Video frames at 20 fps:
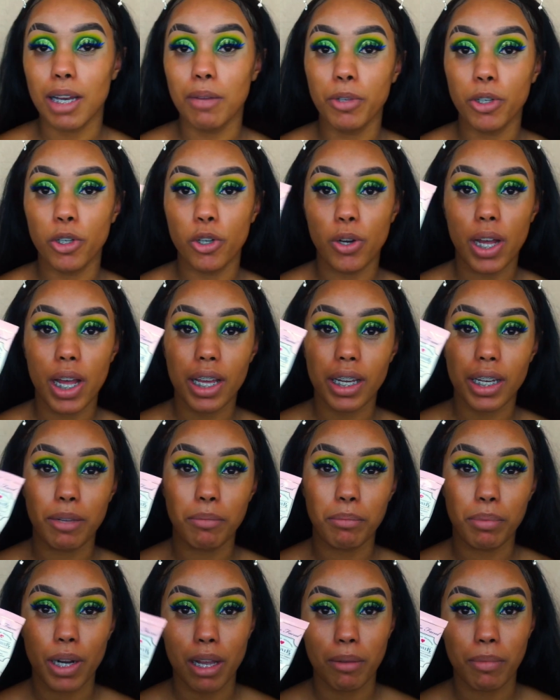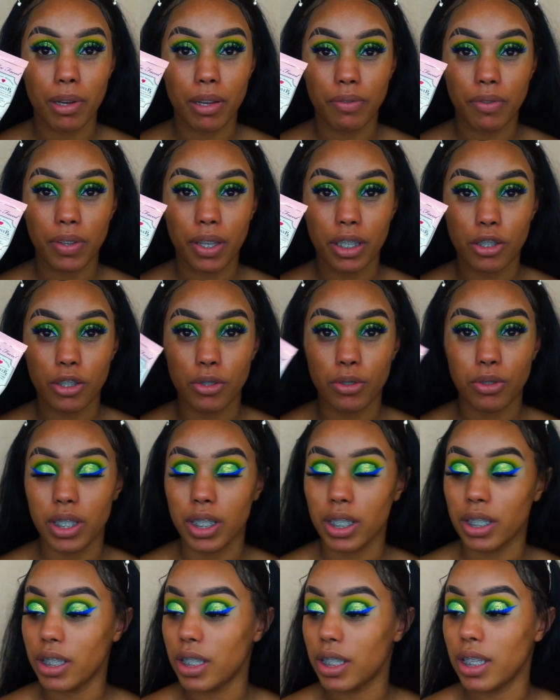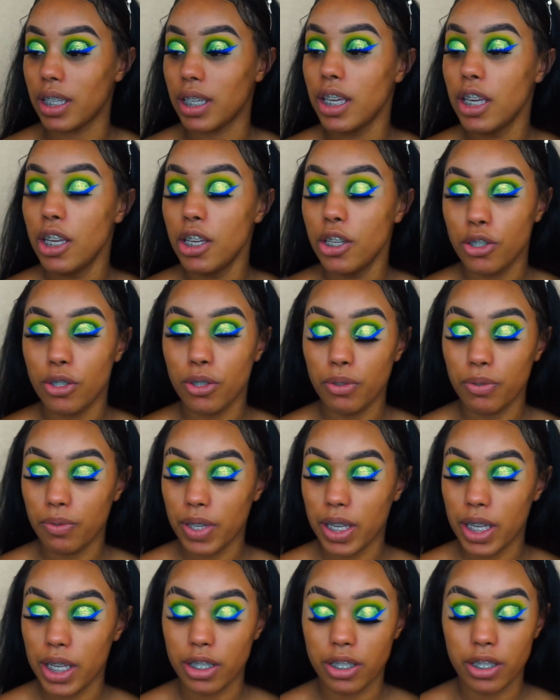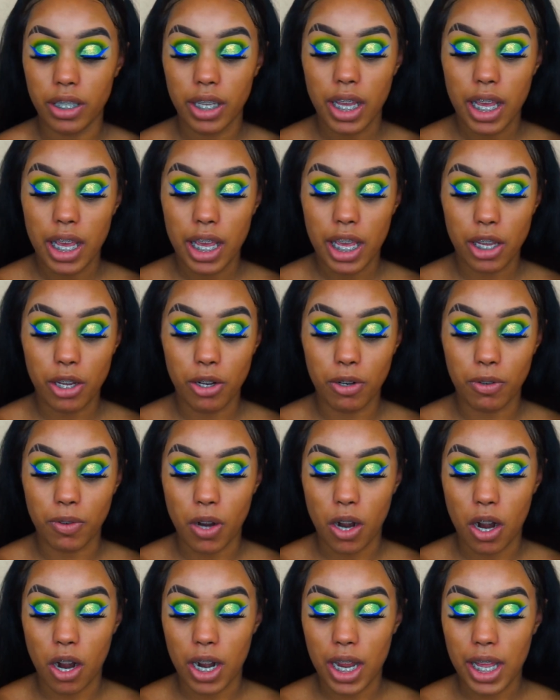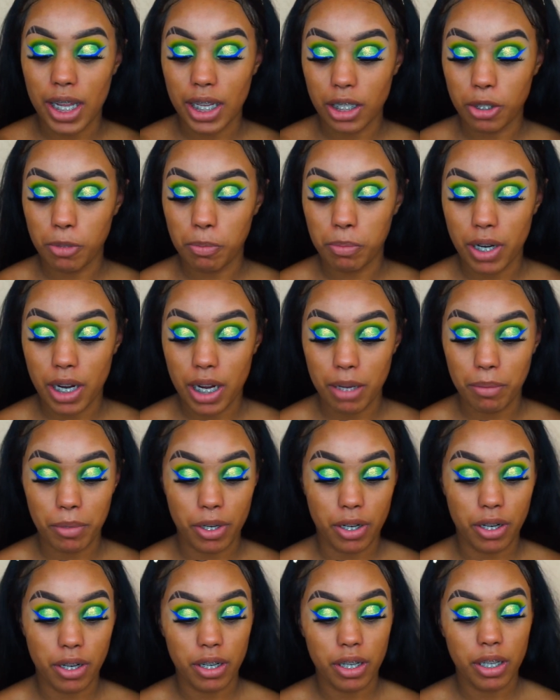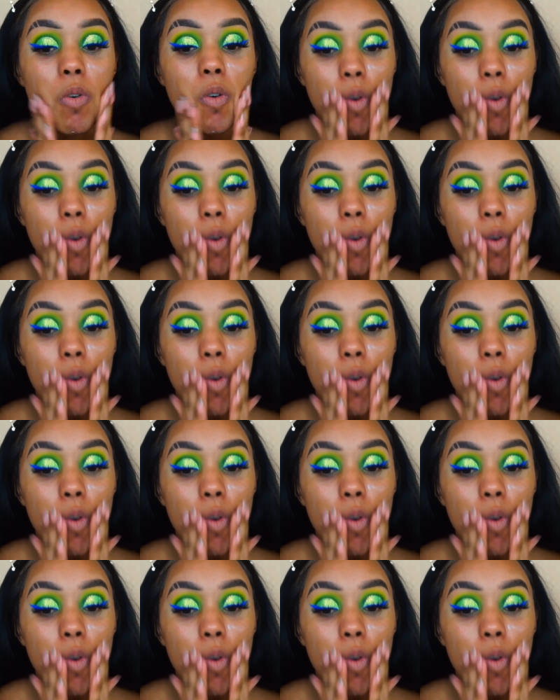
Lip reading: Now I'm gonna go ahead and prime my face using the Too Faced Hangover RX Primer.